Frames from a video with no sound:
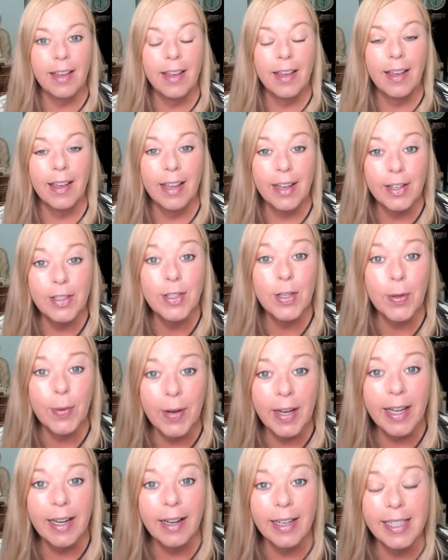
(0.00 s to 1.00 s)
here's a
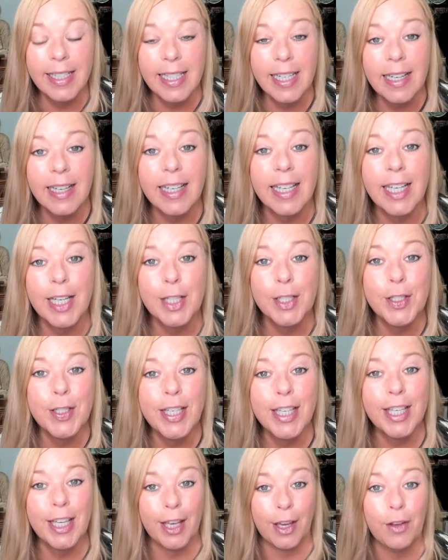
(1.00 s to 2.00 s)
great idea. Here's
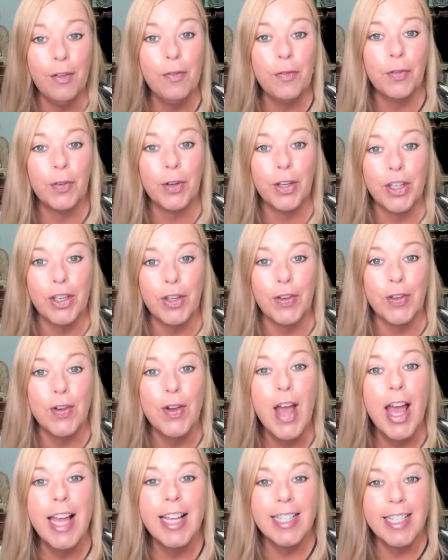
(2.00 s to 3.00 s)
a gift for you.
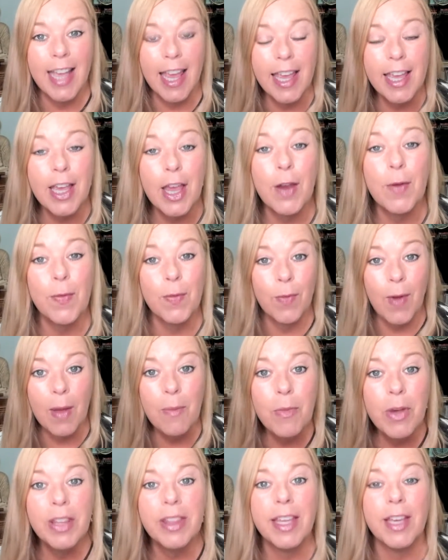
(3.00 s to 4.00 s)
Take it,
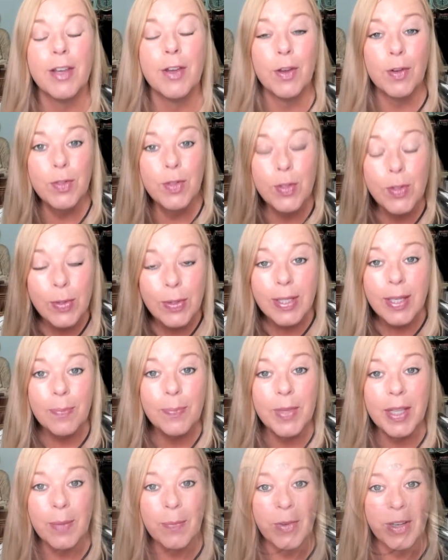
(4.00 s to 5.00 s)
run with it, go do
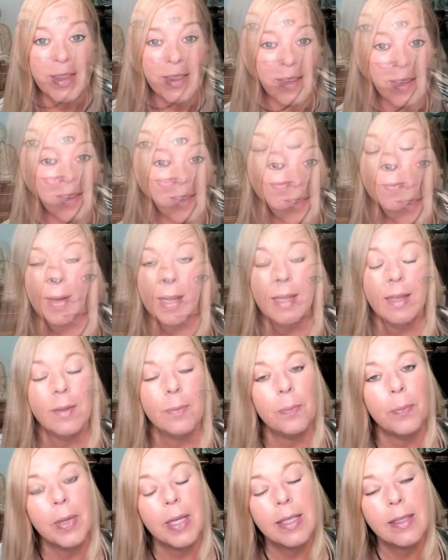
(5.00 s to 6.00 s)
something with it, right?
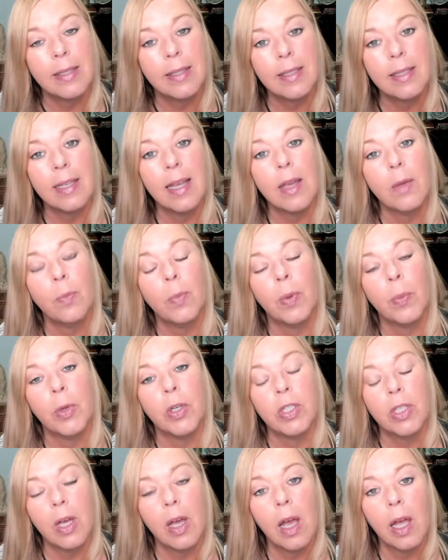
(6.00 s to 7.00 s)
But instead, when
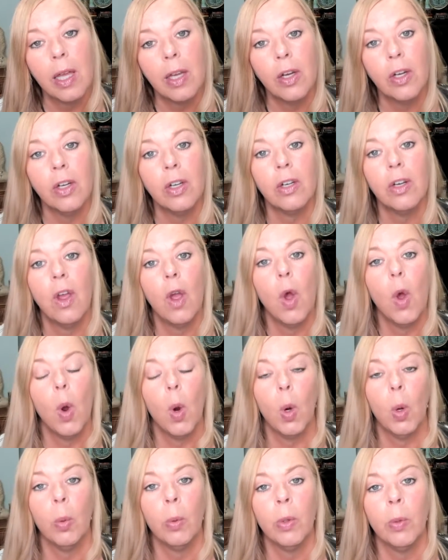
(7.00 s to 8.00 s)
we're tired
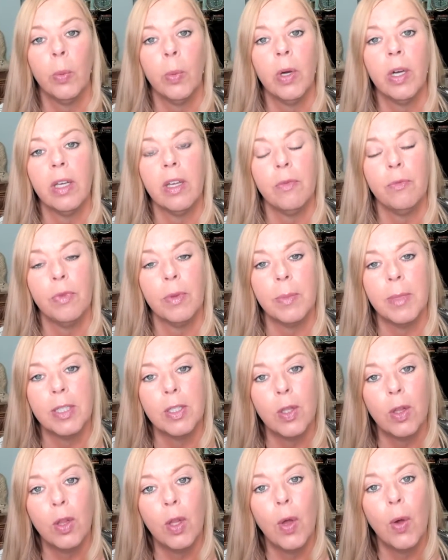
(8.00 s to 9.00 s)
or we're working from
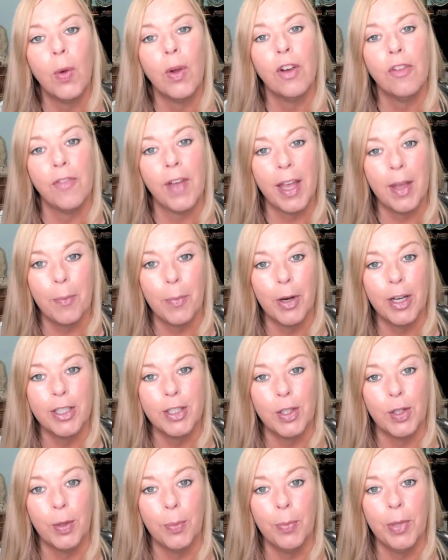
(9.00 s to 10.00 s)
this lower
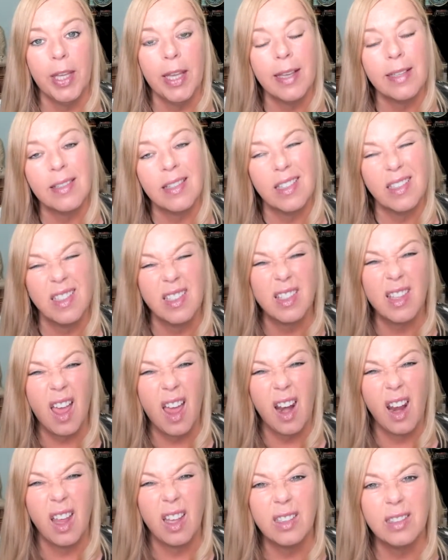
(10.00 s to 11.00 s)
vibrational place, it just
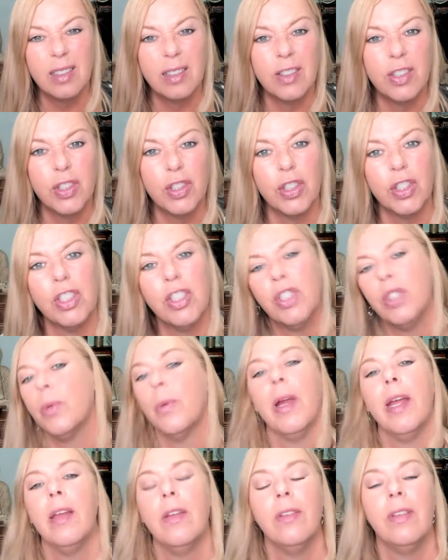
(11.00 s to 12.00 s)
kind of stirs
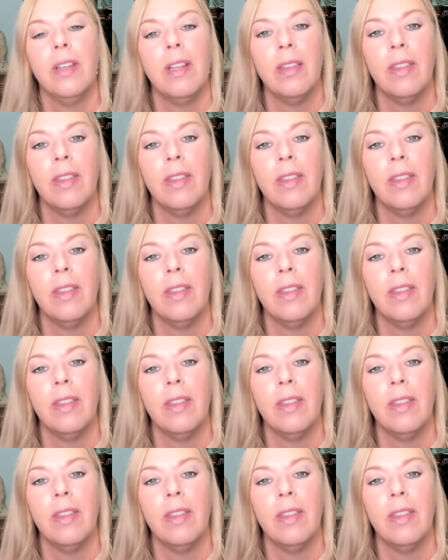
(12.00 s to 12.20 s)
around in